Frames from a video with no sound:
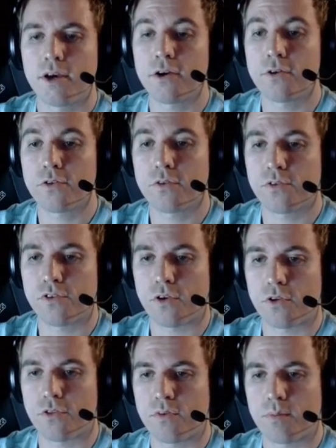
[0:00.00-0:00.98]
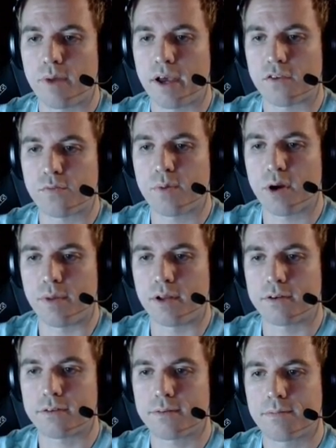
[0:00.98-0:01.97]
Here are the results from my
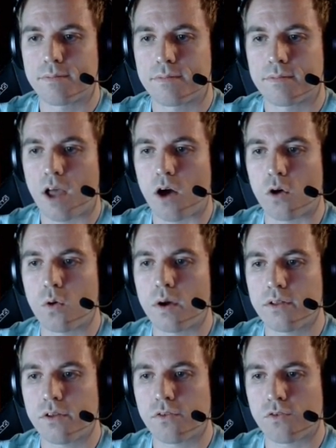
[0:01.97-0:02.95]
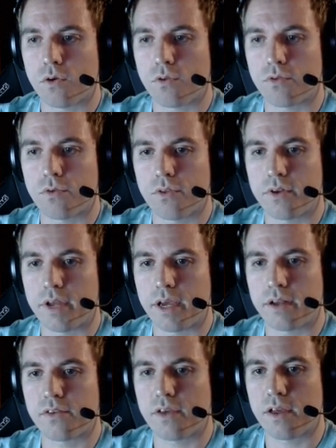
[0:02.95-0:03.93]
experiment. I'll quickly scroll through the
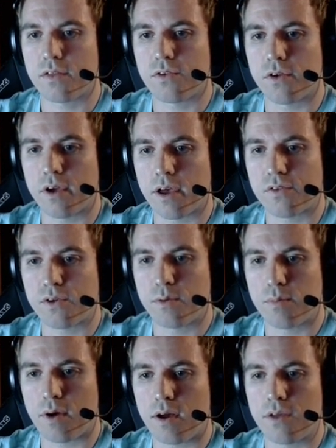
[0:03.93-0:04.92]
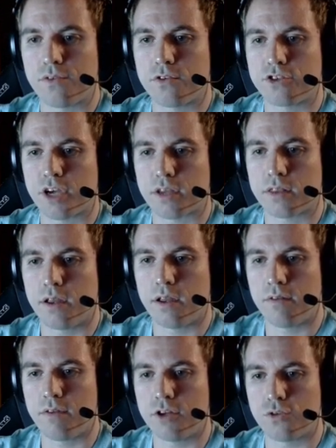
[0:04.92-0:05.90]
dataset so you guys can pause and check the
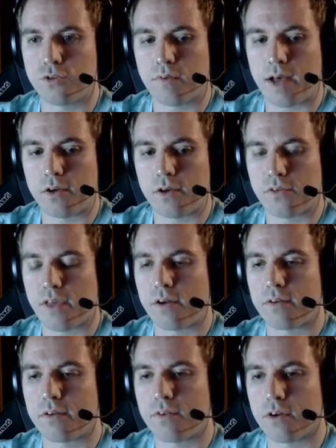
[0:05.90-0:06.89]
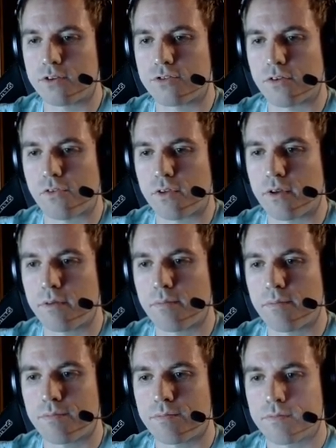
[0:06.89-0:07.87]
individual values out if you're interested.
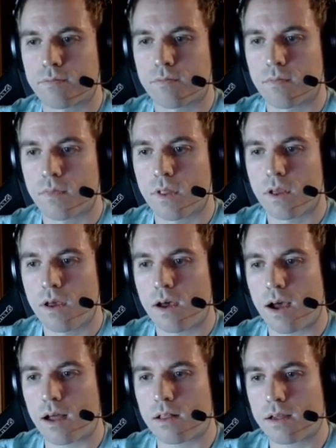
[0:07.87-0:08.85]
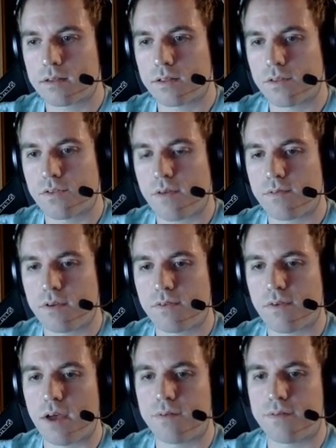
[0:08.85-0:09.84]
I collected
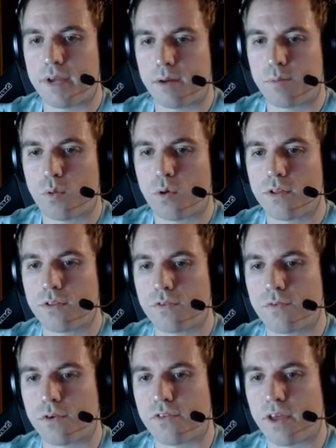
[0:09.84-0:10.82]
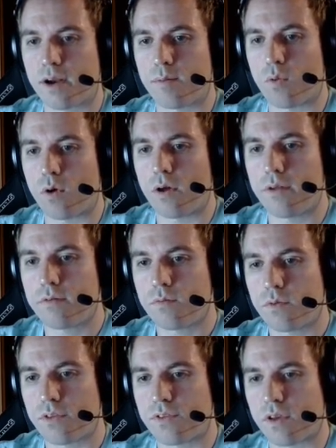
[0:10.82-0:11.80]
75 data points for setup 1
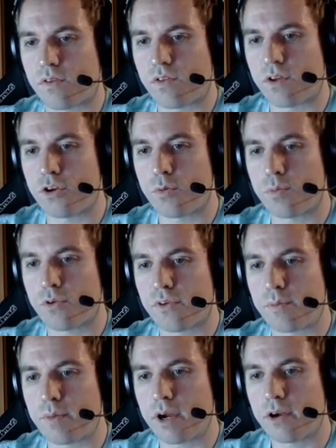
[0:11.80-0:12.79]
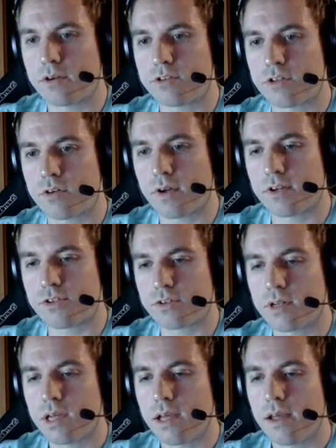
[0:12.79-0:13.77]
with 62% barrier
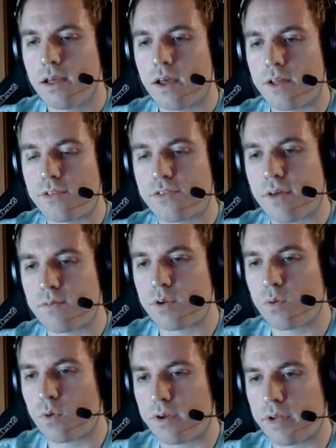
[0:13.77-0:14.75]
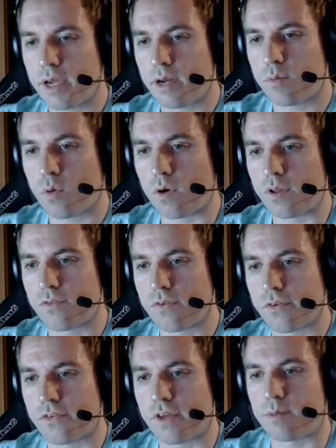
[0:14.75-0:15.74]
generation and 71 data points
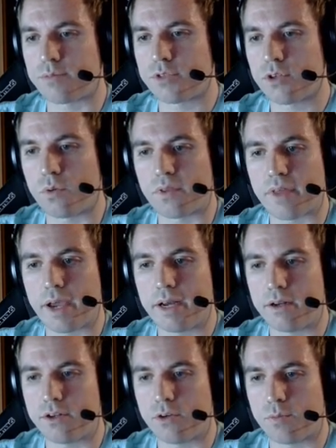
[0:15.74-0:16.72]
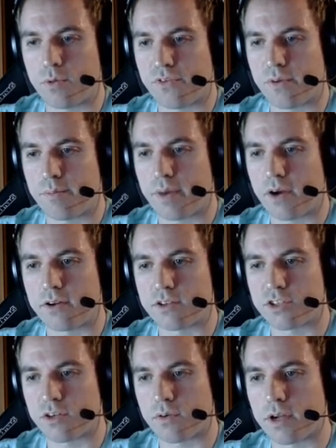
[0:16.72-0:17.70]
for setup 2 with 82% barrier
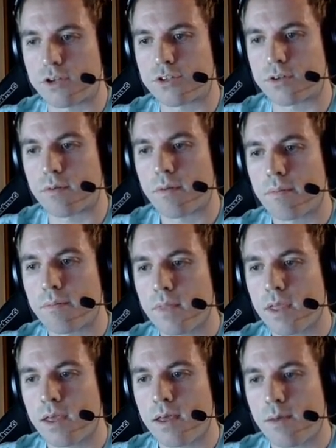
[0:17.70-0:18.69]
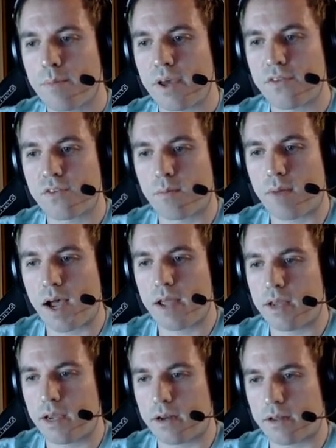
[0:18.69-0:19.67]
generation. Based on my
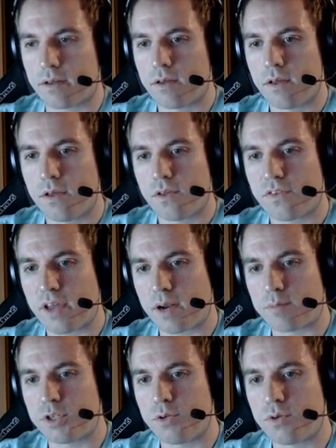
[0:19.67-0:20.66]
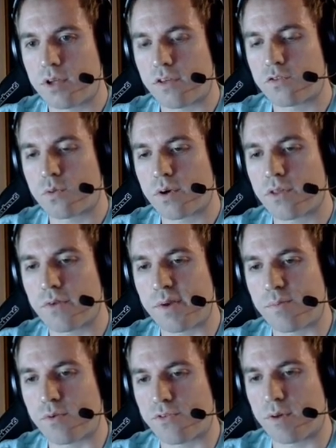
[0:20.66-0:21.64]
data, setup 2 does
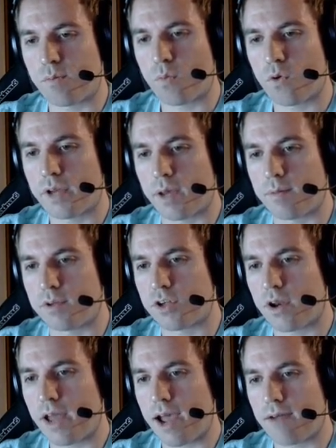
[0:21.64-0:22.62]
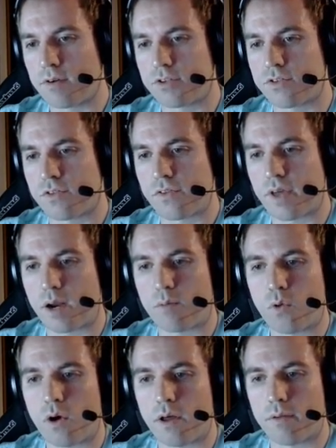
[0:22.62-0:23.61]
23% more damage on average than
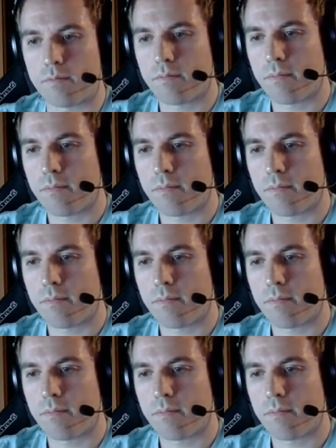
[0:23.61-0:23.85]
setup 1.